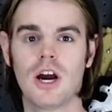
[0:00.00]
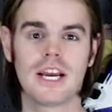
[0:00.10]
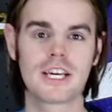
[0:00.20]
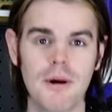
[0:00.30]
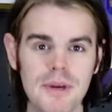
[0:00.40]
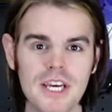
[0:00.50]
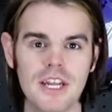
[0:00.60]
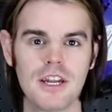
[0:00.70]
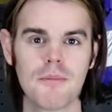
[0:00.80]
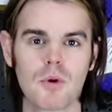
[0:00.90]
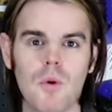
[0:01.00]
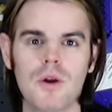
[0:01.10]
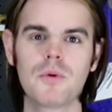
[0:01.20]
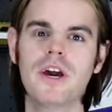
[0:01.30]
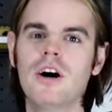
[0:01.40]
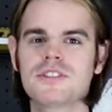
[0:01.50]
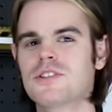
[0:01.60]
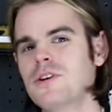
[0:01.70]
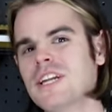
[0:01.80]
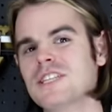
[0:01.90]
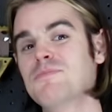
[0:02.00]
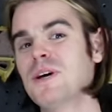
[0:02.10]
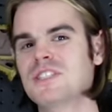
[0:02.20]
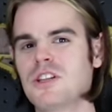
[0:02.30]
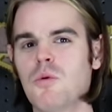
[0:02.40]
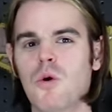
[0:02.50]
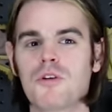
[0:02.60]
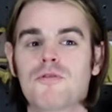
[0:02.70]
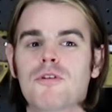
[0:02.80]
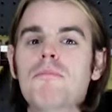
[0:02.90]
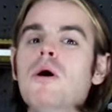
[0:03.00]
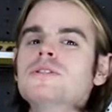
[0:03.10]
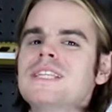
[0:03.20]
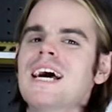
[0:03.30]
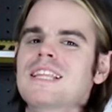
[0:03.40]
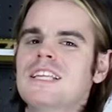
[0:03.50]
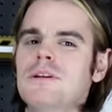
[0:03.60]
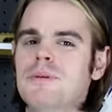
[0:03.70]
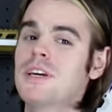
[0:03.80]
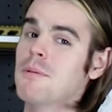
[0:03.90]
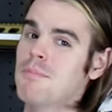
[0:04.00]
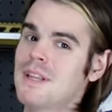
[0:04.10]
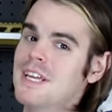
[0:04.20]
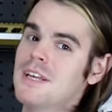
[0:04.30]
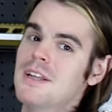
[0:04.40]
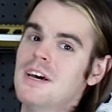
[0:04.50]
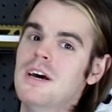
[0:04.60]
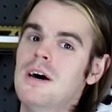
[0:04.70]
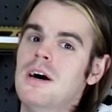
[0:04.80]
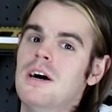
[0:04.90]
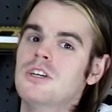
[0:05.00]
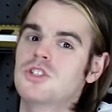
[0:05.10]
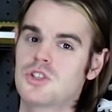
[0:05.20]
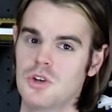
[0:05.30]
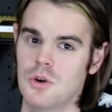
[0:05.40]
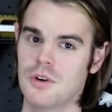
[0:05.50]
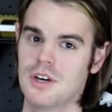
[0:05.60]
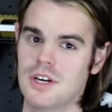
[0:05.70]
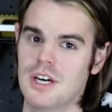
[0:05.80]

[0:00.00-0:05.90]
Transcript: All right, coming in at number one, we also get a special award for most likely to be completed soon.